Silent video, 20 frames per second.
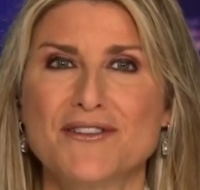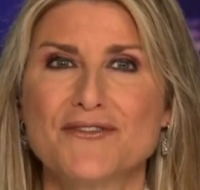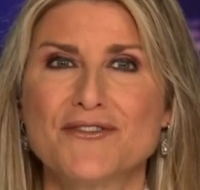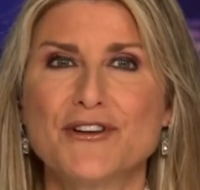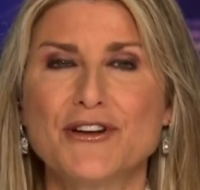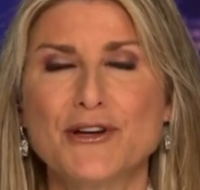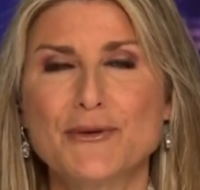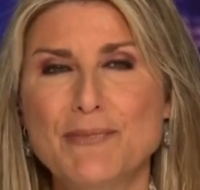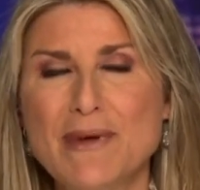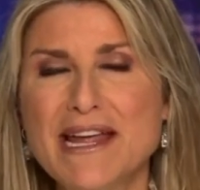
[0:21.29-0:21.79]

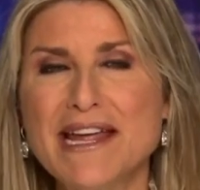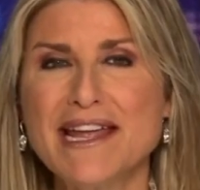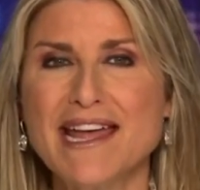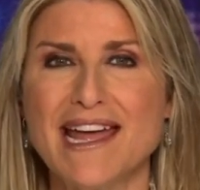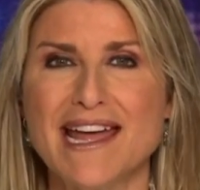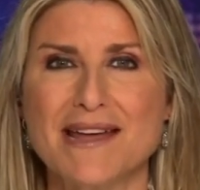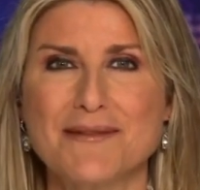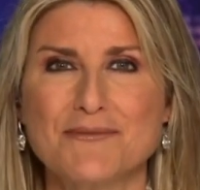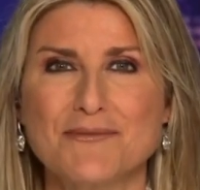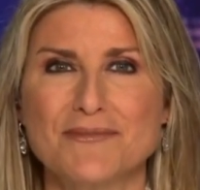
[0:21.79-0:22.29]
for your B
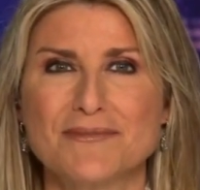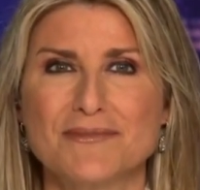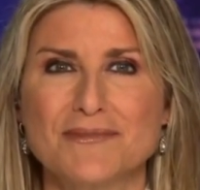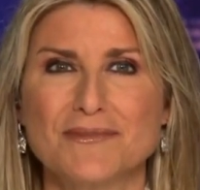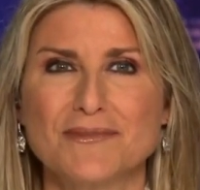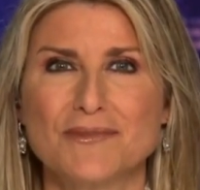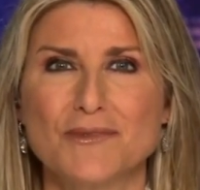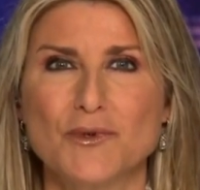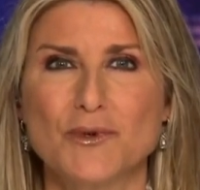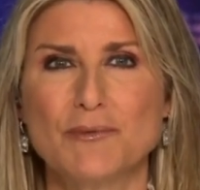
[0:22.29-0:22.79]
game,
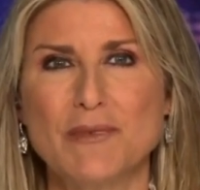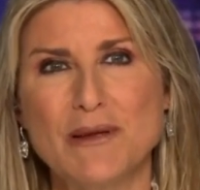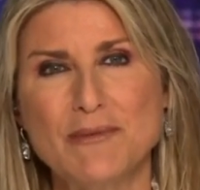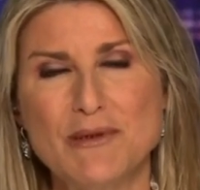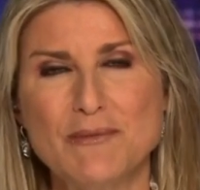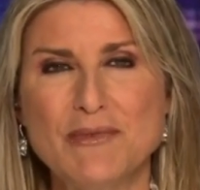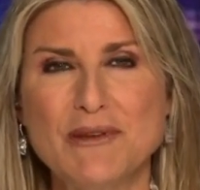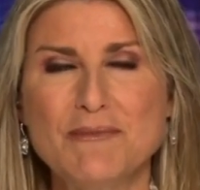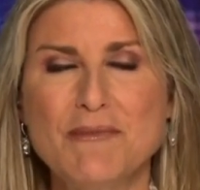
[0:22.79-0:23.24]
or maybe B